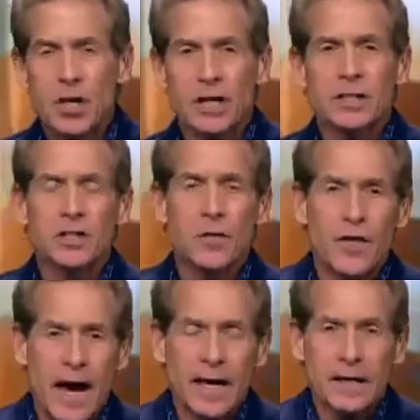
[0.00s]
subjected to
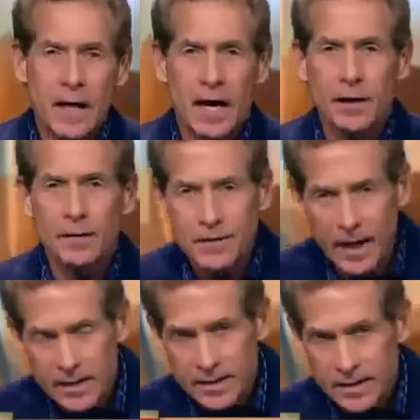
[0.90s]
that kind of
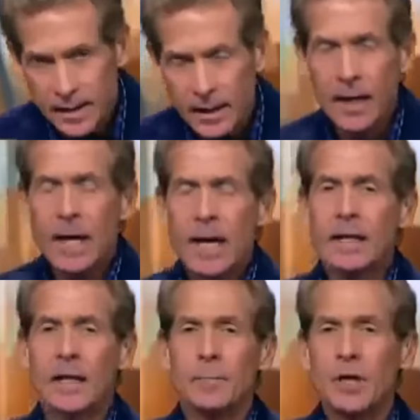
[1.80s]
testing.
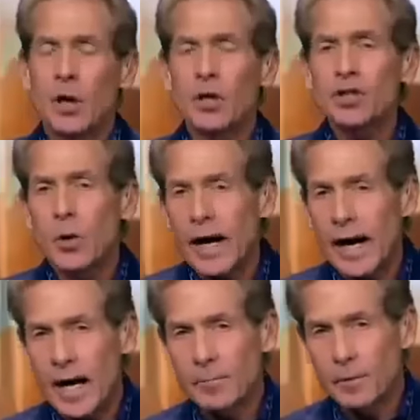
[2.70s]
And let me also
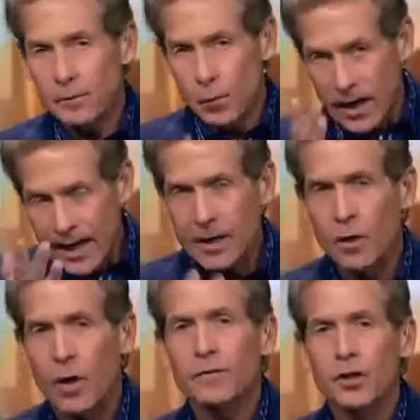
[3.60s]
add, before I
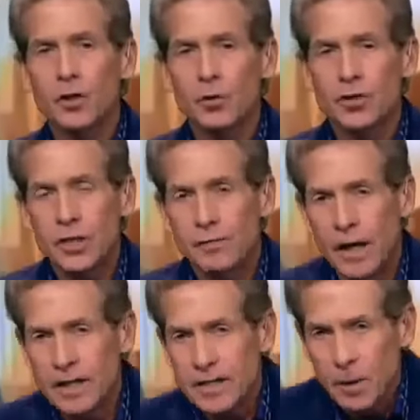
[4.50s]
hand off to you,
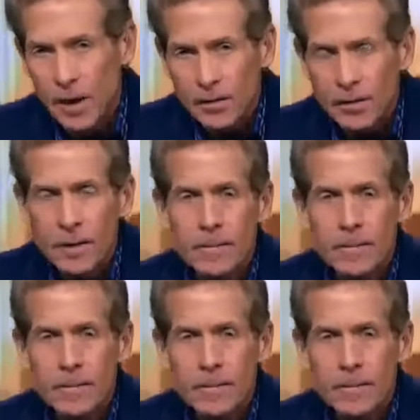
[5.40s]
Stephen A. Smith,